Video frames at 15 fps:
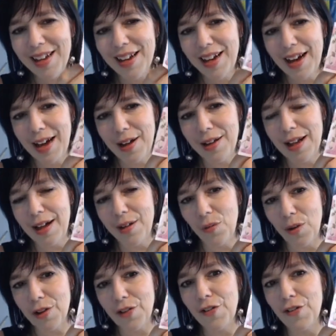a, a
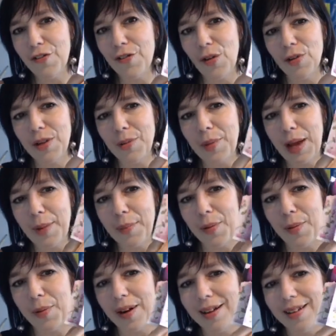wonderful folded paper
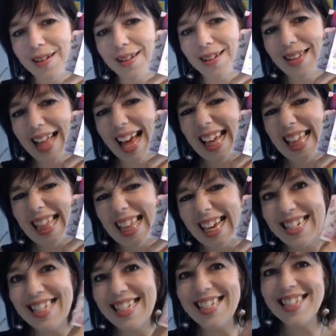one like
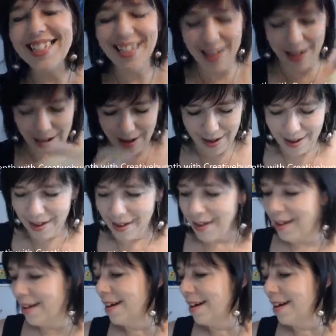this.